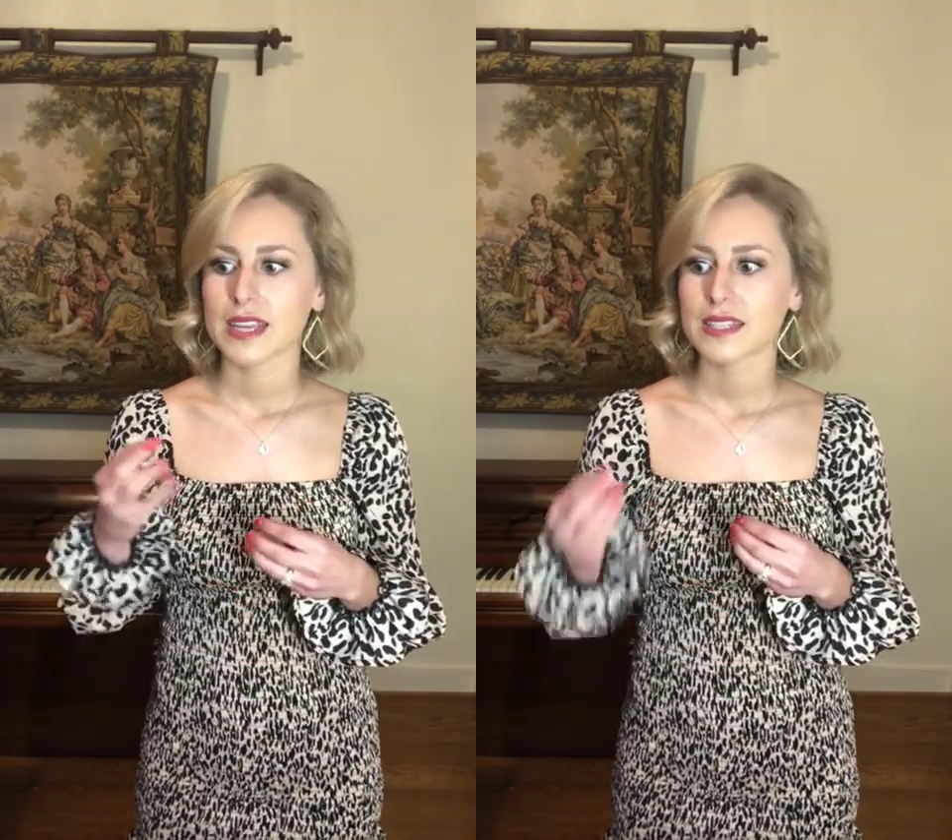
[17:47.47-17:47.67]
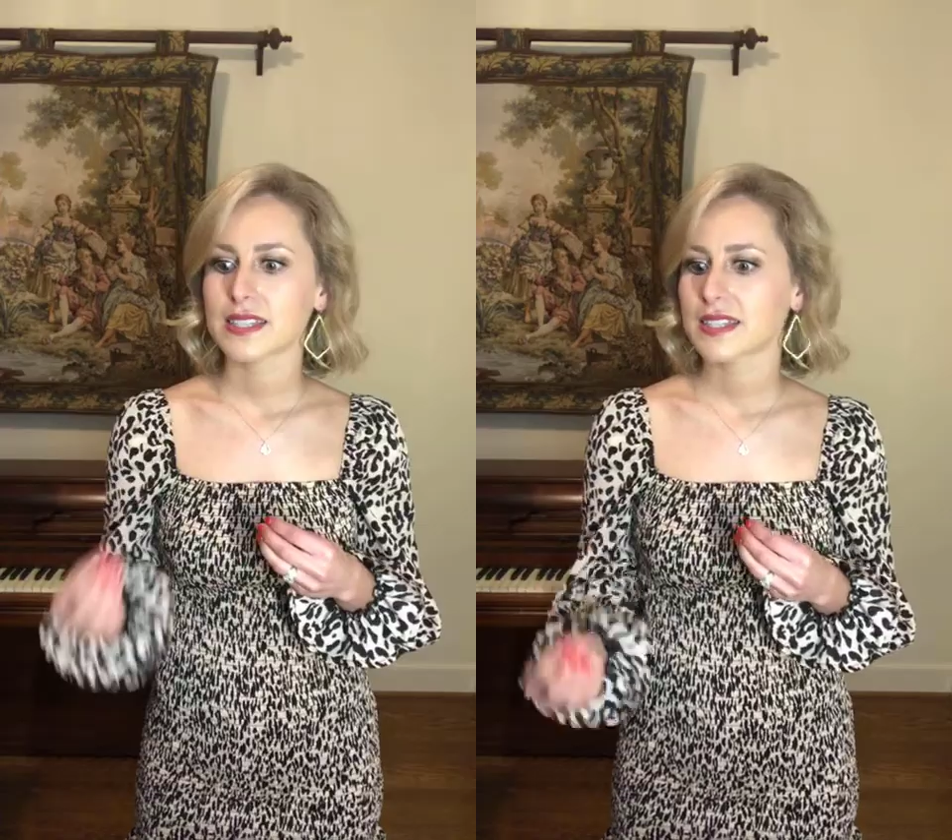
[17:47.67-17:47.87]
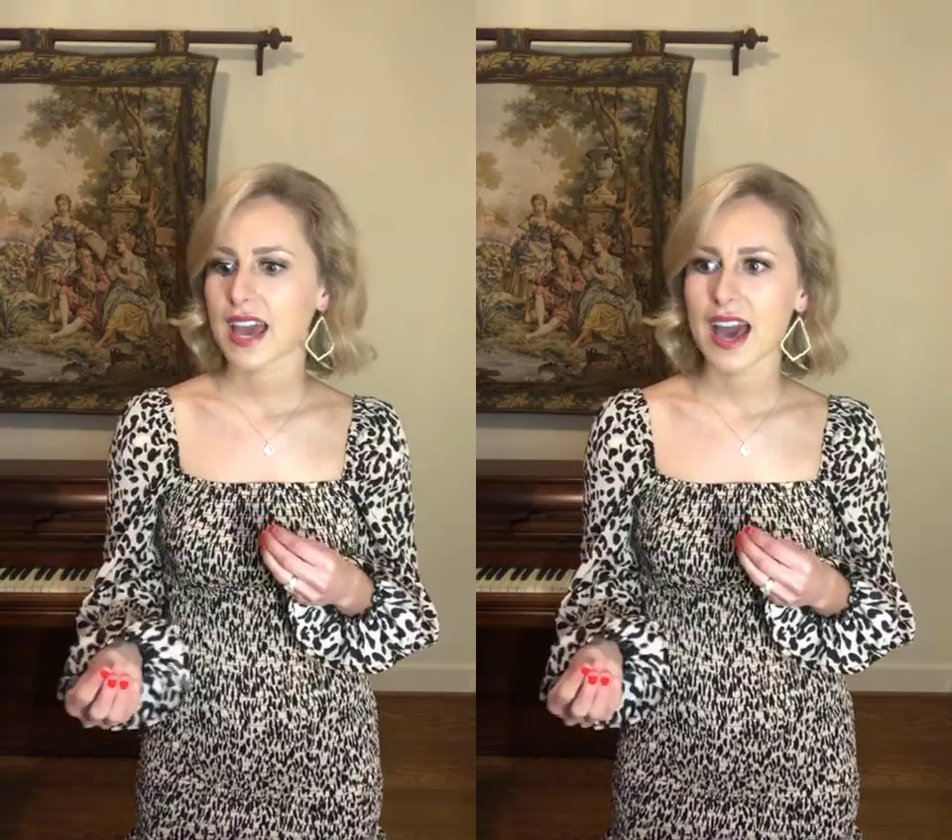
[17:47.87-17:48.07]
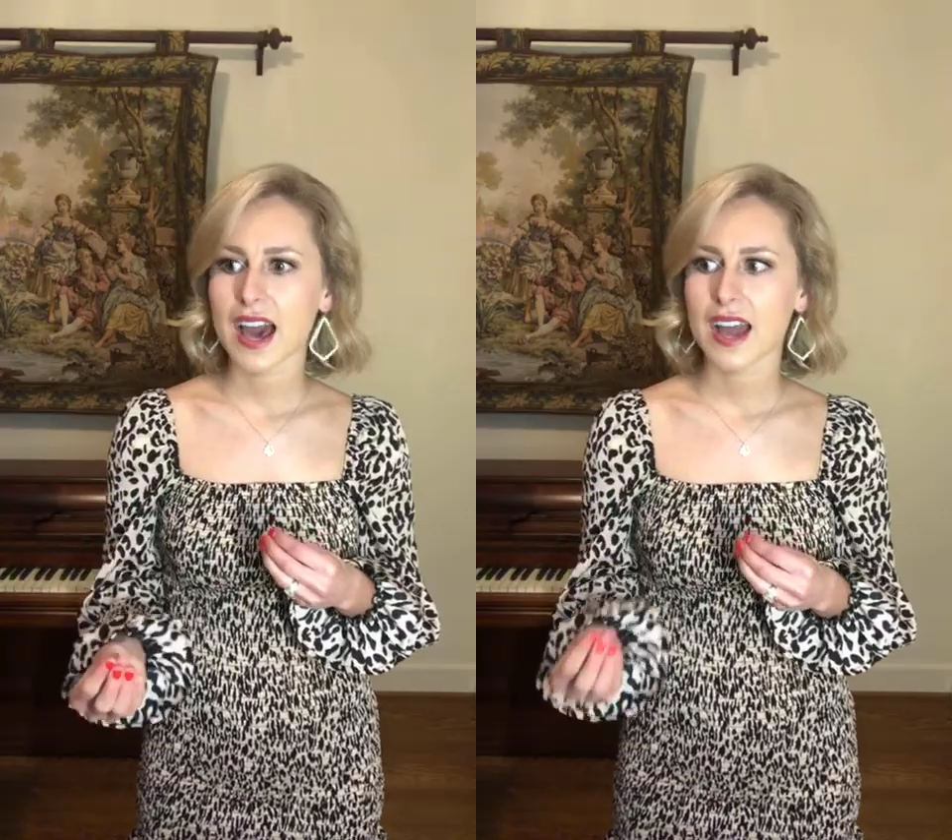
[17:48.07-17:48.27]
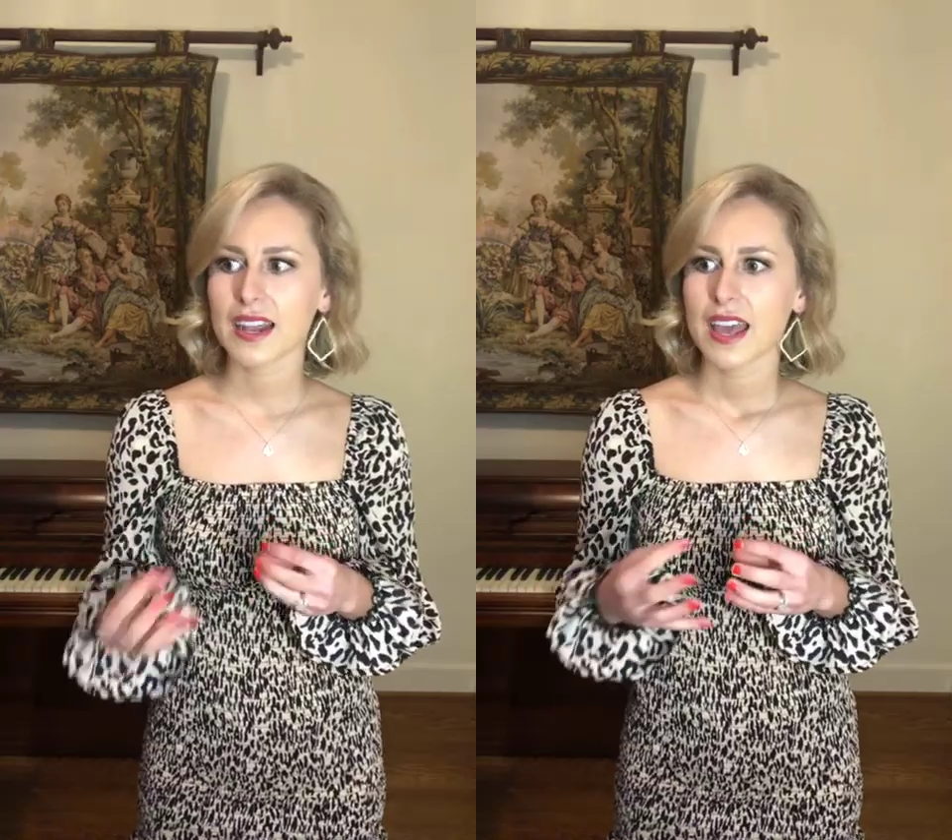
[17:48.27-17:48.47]

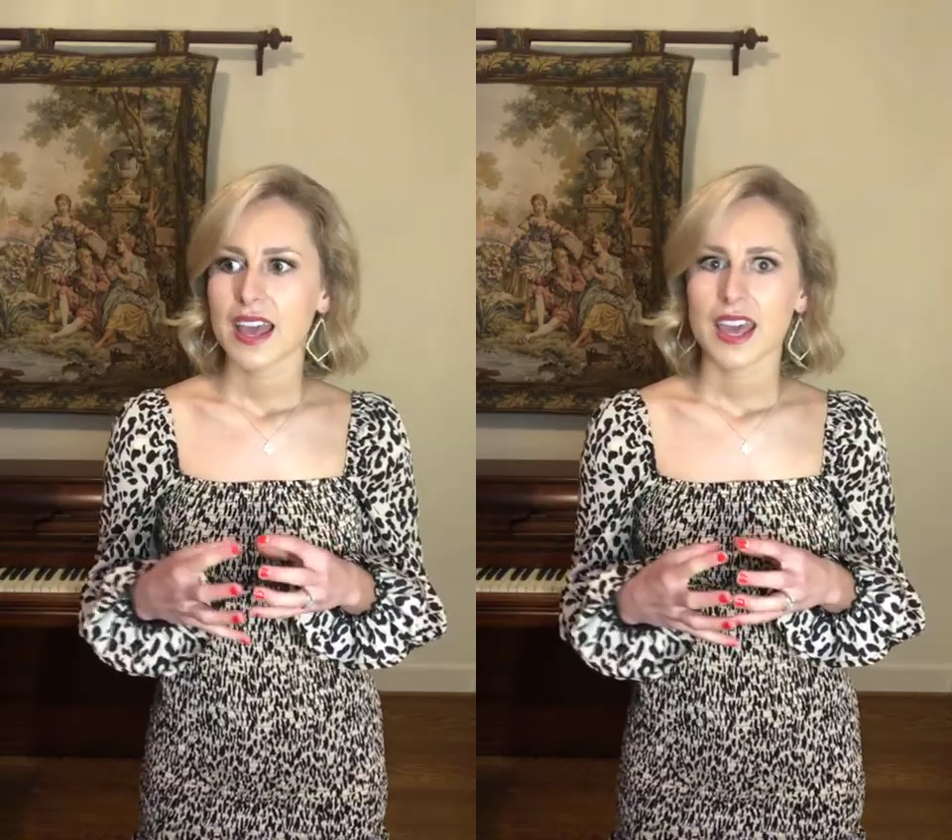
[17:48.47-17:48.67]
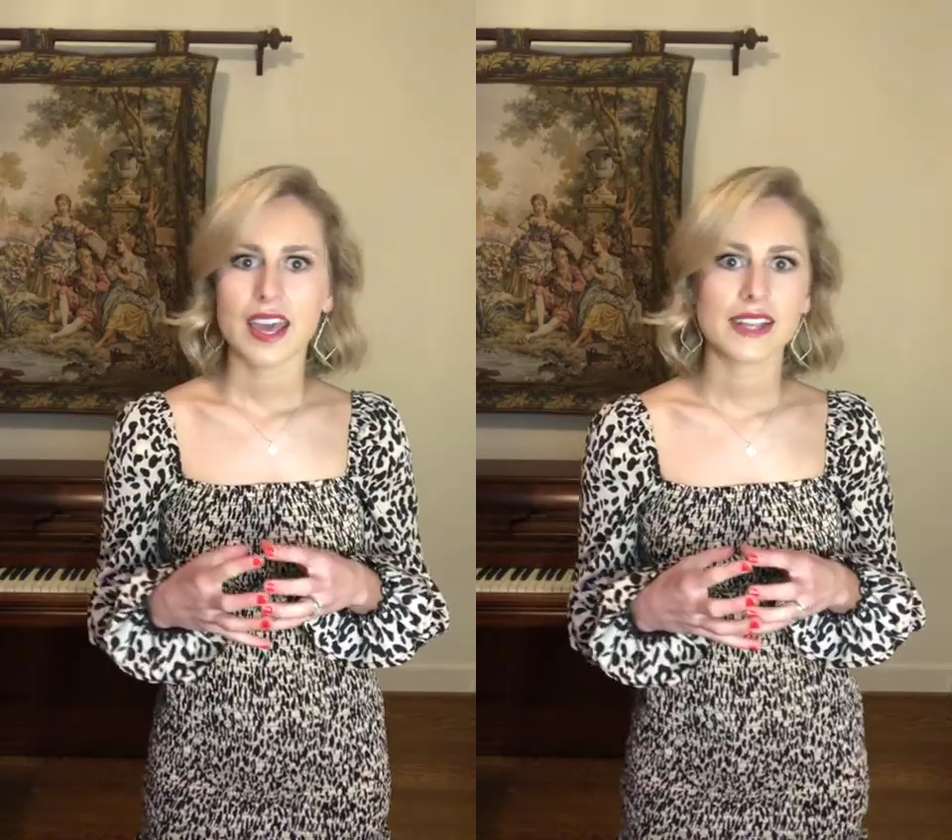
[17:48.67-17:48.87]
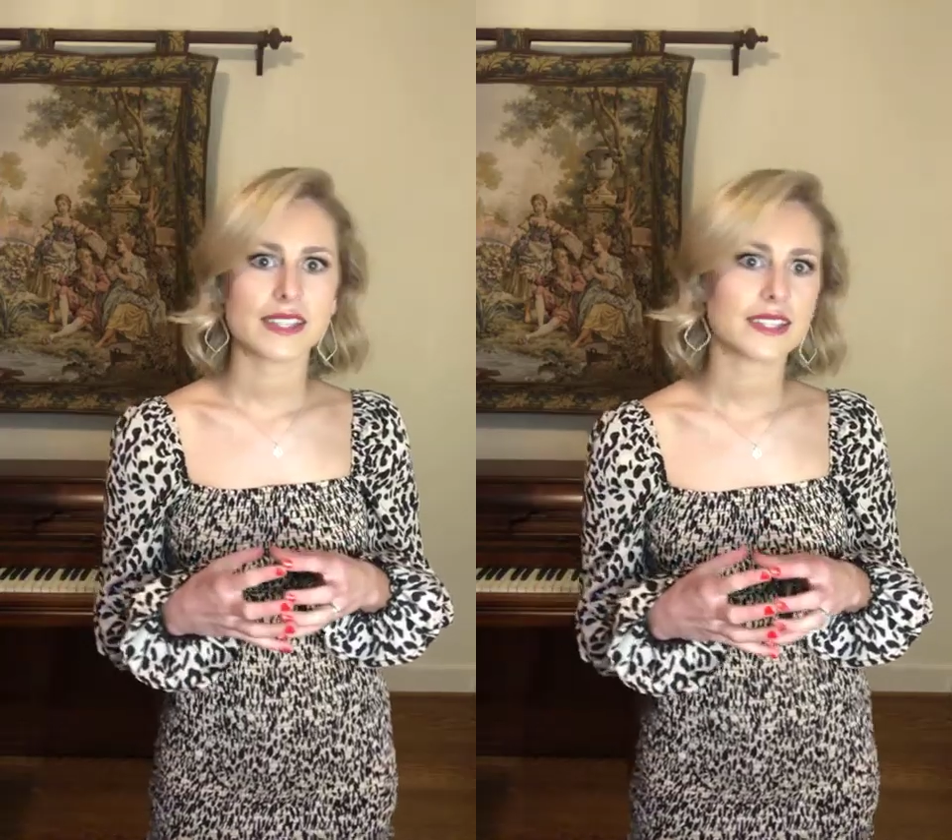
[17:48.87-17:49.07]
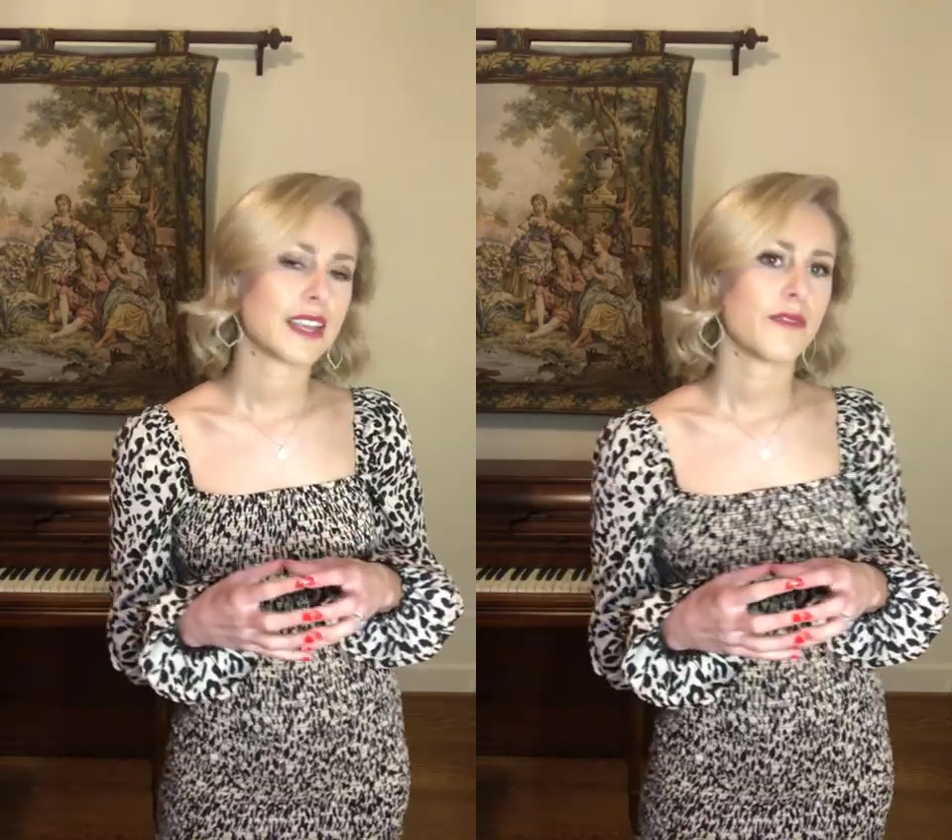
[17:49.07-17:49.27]
sad, it's